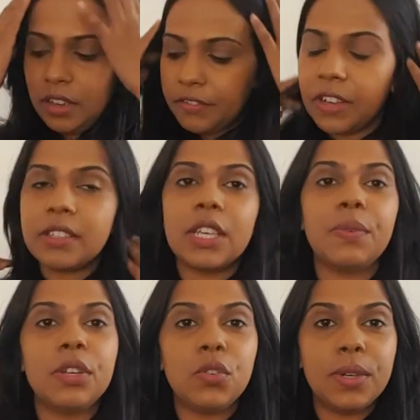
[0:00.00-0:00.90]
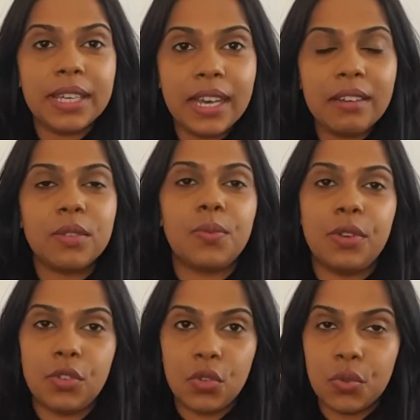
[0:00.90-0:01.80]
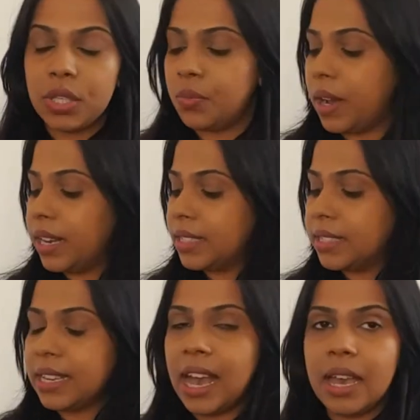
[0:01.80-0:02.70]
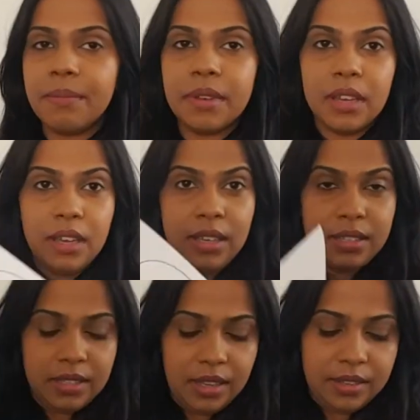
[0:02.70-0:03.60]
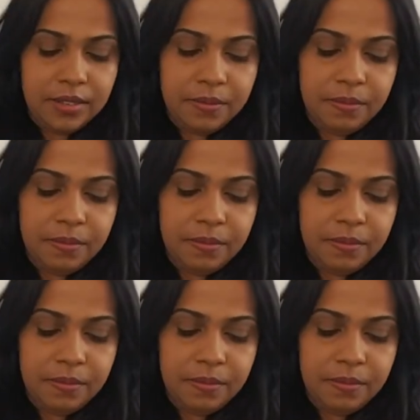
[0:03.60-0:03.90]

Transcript: First thing we're going to do again is we're going to introduce it one at a time. Circle.